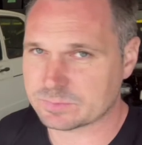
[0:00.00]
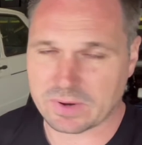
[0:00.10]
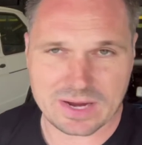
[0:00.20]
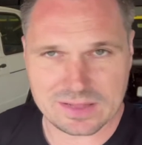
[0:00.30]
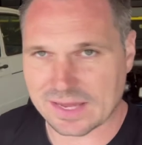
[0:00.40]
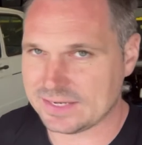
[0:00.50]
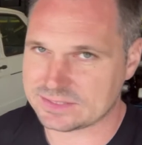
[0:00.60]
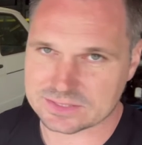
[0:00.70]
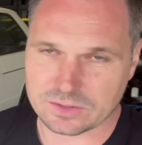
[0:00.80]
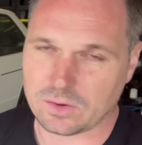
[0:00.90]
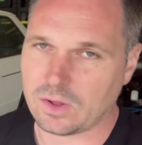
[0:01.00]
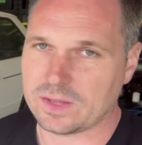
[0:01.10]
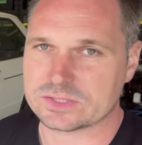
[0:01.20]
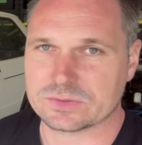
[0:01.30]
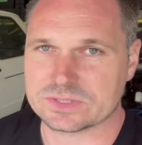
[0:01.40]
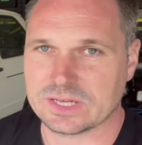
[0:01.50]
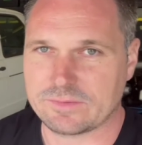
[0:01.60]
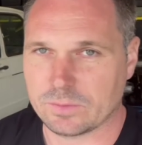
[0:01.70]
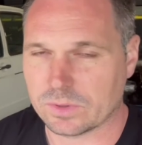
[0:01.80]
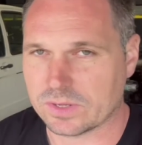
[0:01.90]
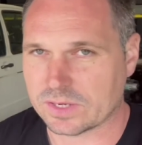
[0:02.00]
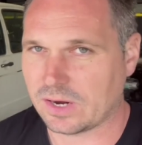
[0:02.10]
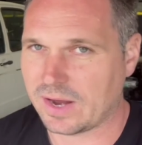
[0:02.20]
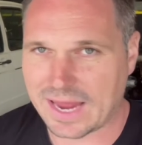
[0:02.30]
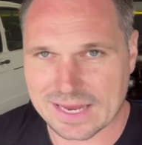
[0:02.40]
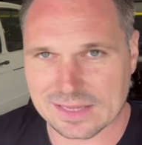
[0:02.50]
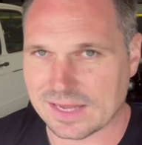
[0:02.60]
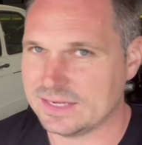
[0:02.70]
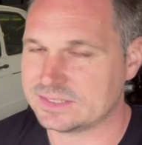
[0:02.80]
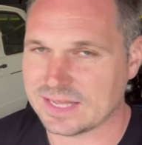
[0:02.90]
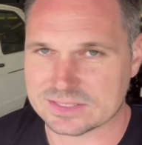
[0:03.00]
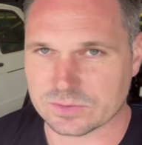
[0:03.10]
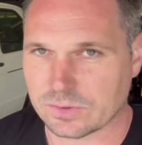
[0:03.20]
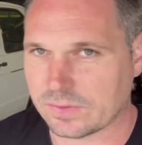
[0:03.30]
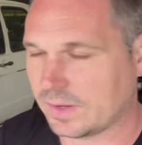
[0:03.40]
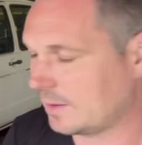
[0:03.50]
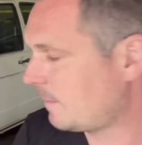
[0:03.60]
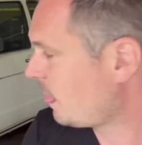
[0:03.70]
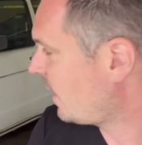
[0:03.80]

brake lights, you know, all that sort of stuff that would on the car, headlights, that sort of thing.